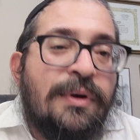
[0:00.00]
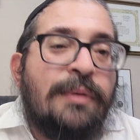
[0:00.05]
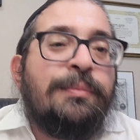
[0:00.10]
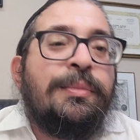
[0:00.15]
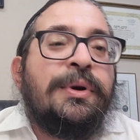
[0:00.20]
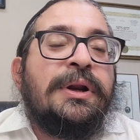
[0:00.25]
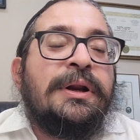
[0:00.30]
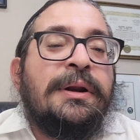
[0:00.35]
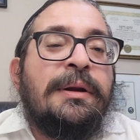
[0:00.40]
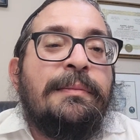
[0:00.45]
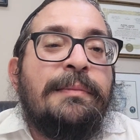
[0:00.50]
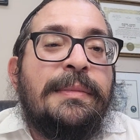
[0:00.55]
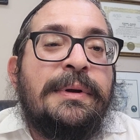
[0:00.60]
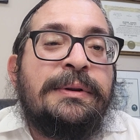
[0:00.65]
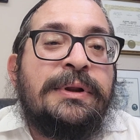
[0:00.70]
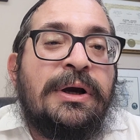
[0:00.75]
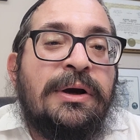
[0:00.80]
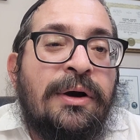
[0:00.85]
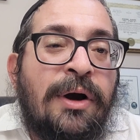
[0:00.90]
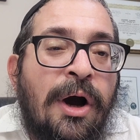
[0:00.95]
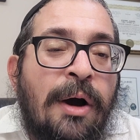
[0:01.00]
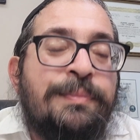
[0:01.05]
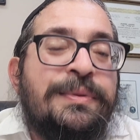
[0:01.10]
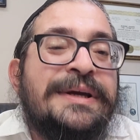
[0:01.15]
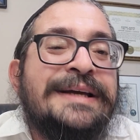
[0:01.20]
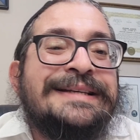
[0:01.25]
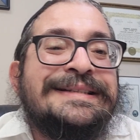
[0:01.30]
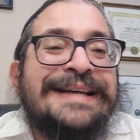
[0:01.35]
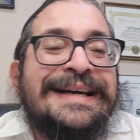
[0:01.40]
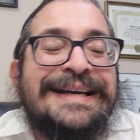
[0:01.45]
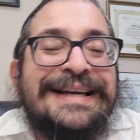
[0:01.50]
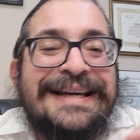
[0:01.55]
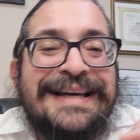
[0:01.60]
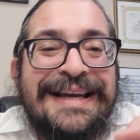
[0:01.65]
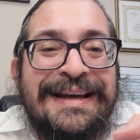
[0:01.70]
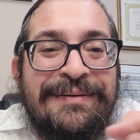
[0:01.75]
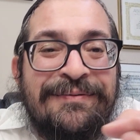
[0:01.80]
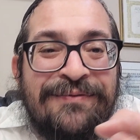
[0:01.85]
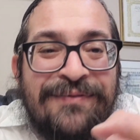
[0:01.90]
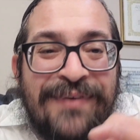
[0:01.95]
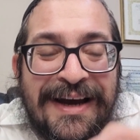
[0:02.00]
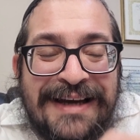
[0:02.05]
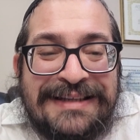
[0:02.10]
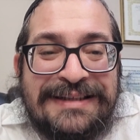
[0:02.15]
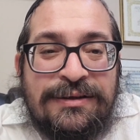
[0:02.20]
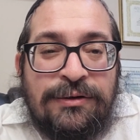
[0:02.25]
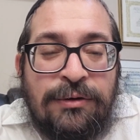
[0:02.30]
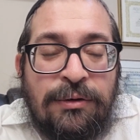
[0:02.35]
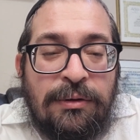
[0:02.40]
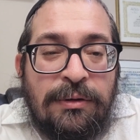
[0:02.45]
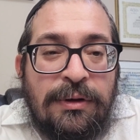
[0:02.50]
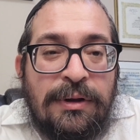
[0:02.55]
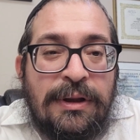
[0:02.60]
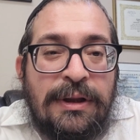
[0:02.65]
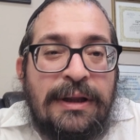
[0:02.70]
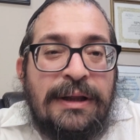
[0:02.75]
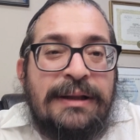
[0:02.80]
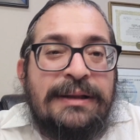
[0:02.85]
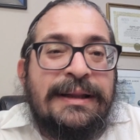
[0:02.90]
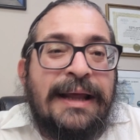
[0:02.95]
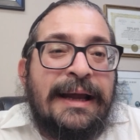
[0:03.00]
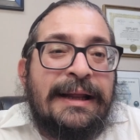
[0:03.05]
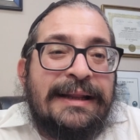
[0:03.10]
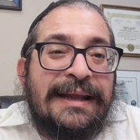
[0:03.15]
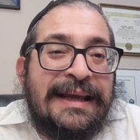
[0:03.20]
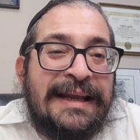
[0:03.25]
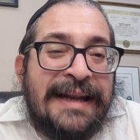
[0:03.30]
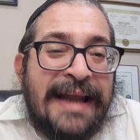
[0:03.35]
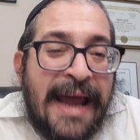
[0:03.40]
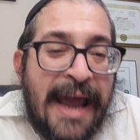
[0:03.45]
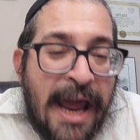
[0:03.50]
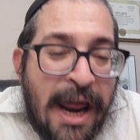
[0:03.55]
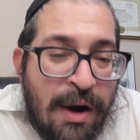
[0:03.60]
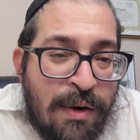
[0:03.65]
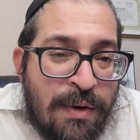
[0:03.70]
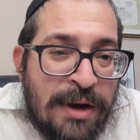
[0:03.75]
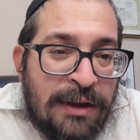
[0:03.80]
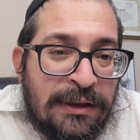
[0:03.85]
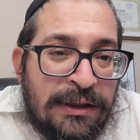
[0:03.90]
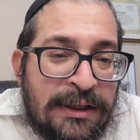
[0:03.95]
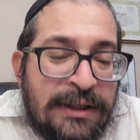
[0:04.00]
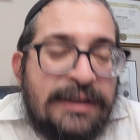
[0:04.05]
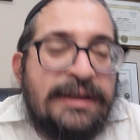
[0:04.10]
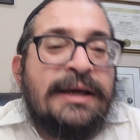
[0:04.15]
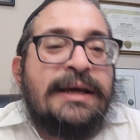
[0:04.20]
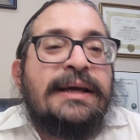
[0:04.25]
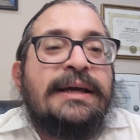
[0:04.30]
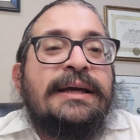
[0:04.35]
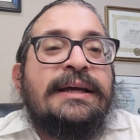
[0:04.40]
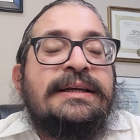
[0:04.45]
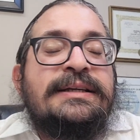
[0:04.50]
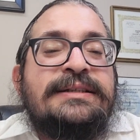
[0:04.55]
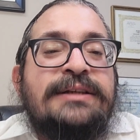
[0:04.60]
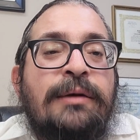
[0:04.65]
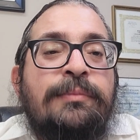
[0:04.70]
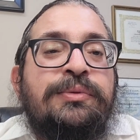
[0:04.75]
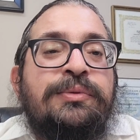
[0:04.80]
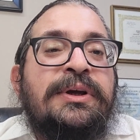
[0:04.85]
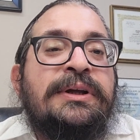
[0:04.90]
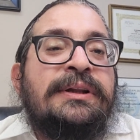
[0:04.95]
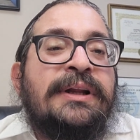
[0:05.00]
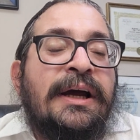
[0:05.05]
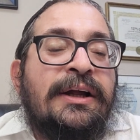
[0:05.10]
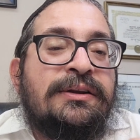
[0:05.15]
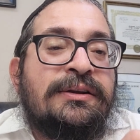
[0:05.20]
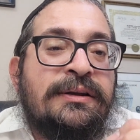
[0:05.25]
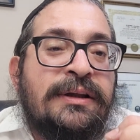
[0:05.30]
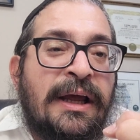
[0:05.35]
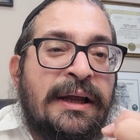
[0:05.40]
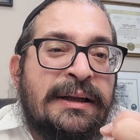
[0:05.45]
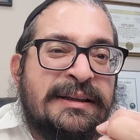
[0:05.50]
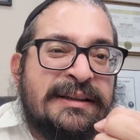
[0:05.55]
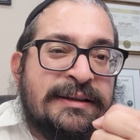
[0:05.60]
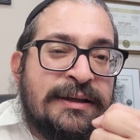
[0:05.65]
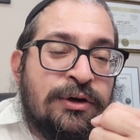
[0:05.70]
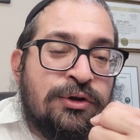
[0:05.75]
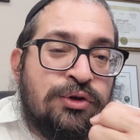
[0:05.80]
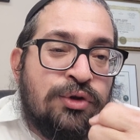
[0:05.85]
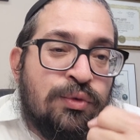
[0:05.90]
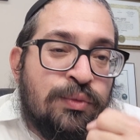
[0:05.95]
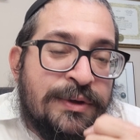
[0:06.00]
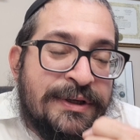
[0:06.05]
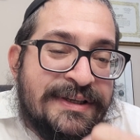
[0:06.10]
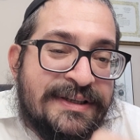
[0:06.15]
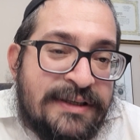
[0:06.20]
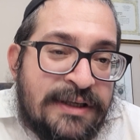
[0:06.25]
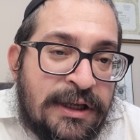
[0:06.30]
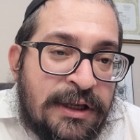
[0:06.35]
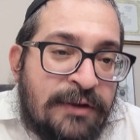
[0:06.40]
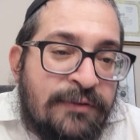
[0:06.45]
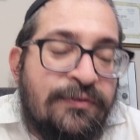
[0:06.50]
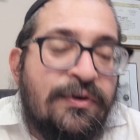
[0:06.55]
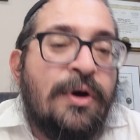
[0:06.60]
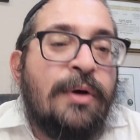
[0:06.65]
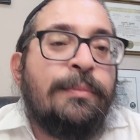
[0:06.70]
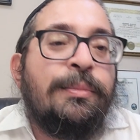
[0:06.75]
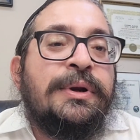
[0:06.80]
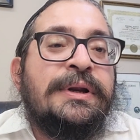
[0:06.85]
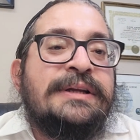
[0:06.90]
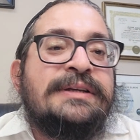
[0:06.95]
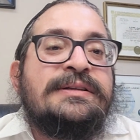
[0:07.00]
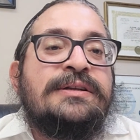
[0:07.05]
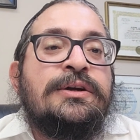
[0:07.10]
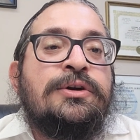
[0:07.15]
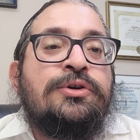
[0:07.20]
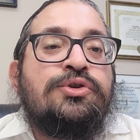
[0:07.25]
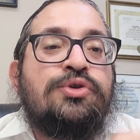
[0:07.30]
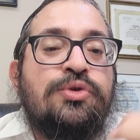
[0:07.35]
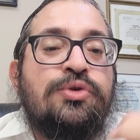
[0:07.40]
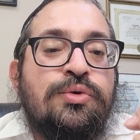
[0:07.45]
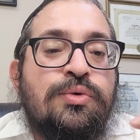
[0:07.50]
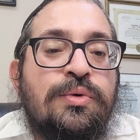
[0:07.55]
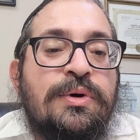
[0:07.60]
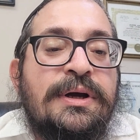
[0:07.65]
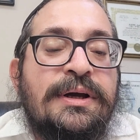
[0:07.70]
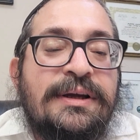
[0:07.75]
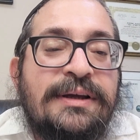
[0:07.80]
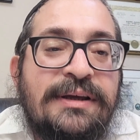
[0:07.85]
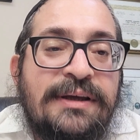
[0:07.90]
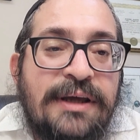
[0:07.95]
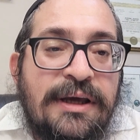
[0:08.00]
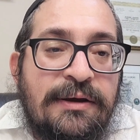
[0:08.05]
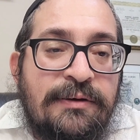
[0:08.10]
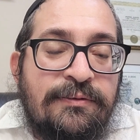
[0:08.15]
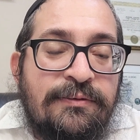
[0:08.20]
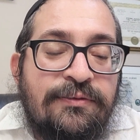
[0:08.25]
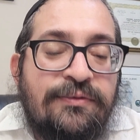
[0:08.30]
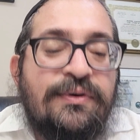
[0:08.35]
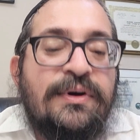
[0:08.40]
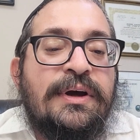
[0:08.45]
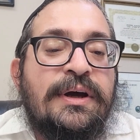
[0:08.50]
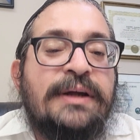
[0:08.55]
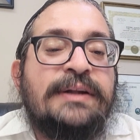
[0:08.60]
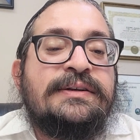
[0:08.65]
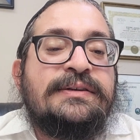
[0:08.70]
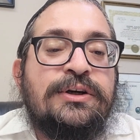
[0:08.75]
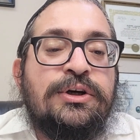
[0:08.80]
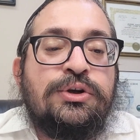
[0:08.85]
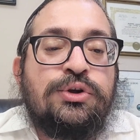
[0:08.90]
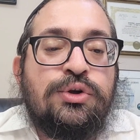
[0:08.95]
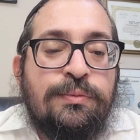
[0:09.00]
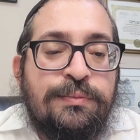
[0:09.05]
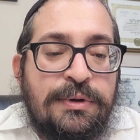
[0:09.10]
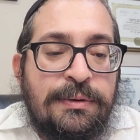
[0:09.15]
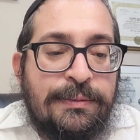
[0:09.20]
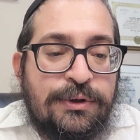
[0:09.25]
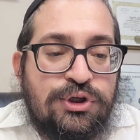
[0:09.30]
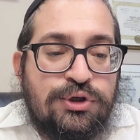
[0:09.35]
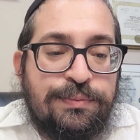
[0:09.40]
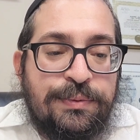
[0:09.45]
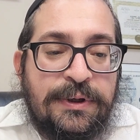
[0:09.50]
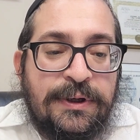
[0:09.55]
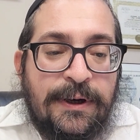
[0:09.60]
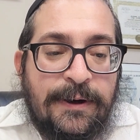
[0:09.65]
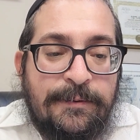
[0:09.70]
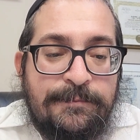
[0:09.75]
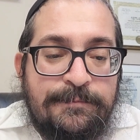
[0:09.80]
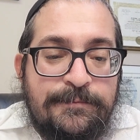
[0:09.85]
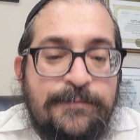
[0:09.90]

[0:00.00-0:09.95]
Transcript: But the cup is a vessel that inherently is something not that's there to receive, but it's there to give. It's there to be mashpia.